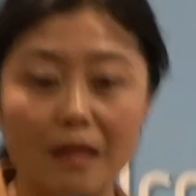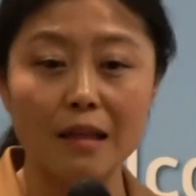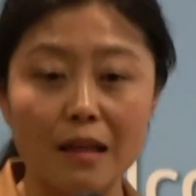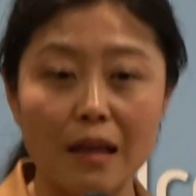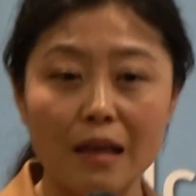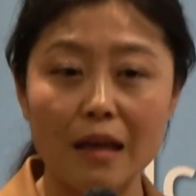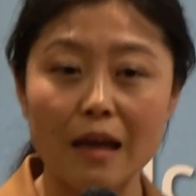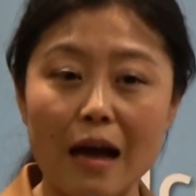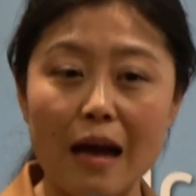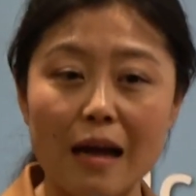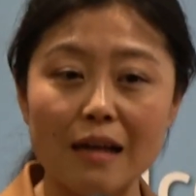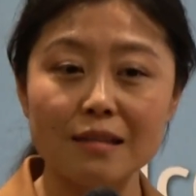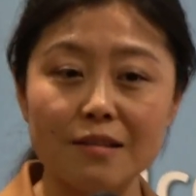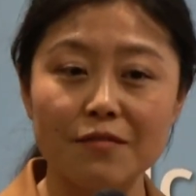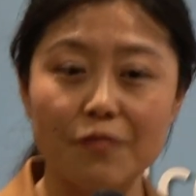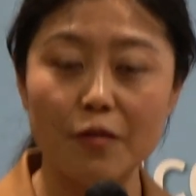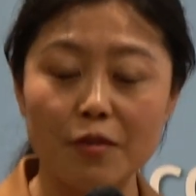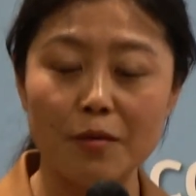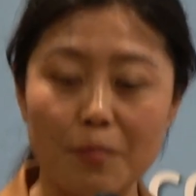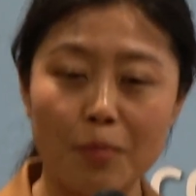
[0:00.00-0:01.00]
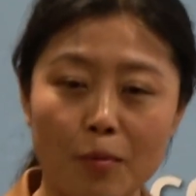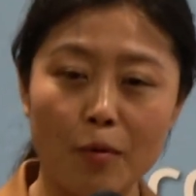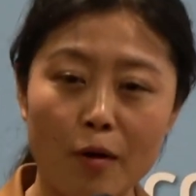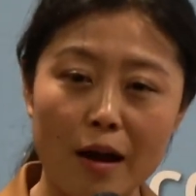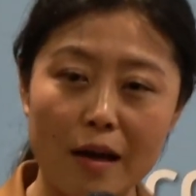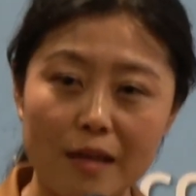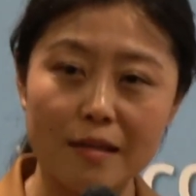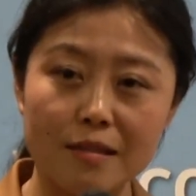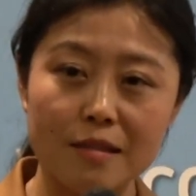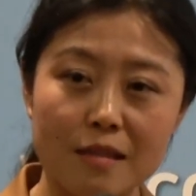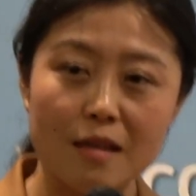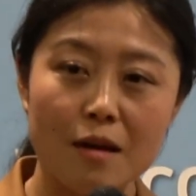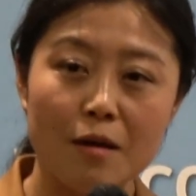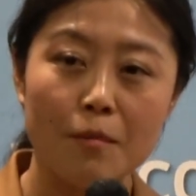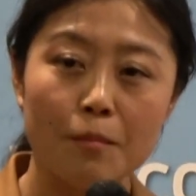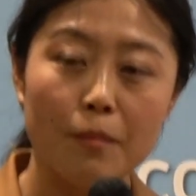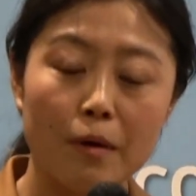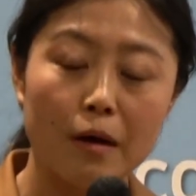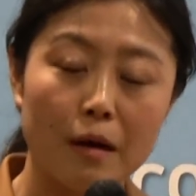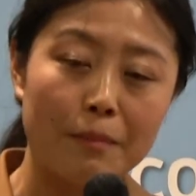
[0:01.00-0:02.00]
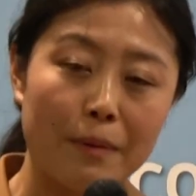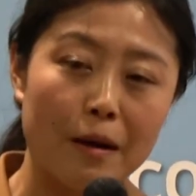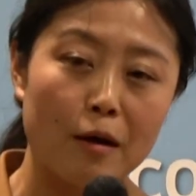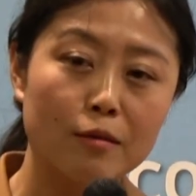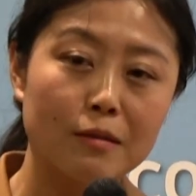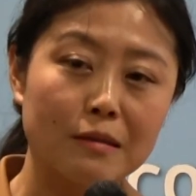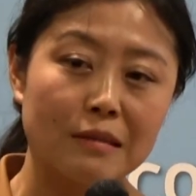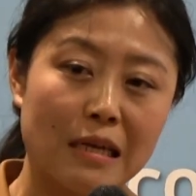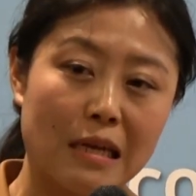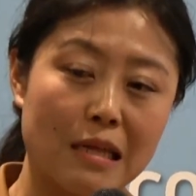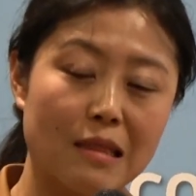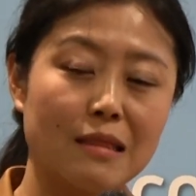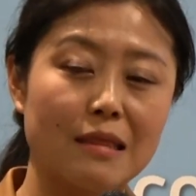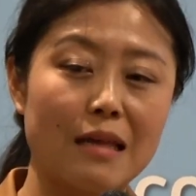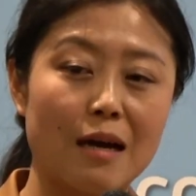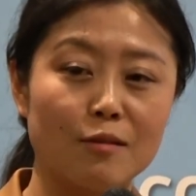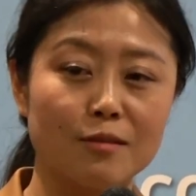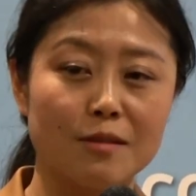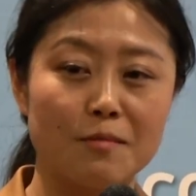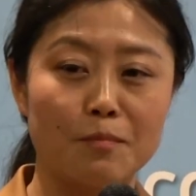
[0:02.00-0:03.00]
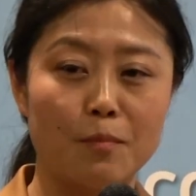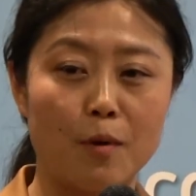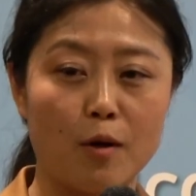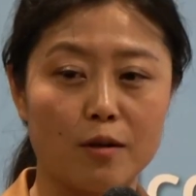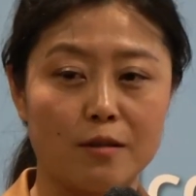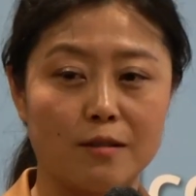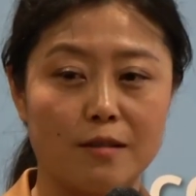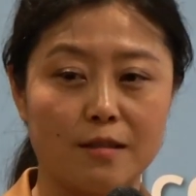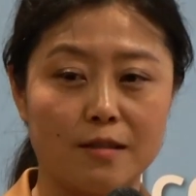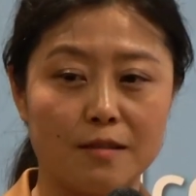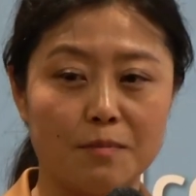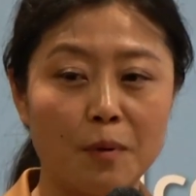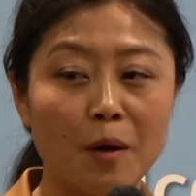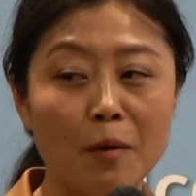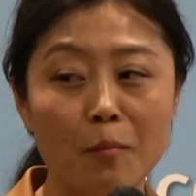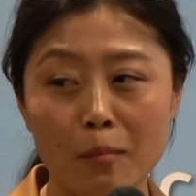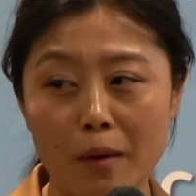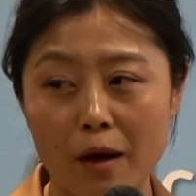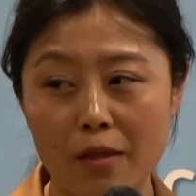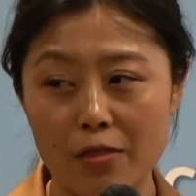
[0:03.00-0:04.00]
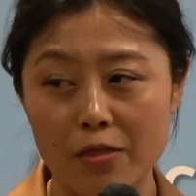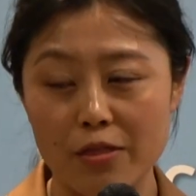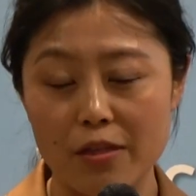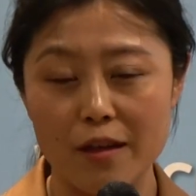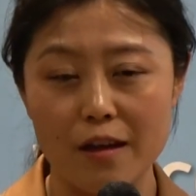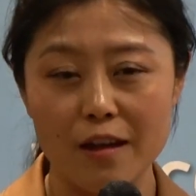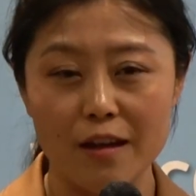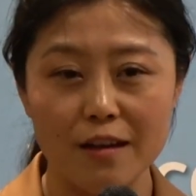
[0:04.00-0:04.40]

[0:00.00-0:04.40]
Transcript: Then he asked for the price about 10,000 boxes per month.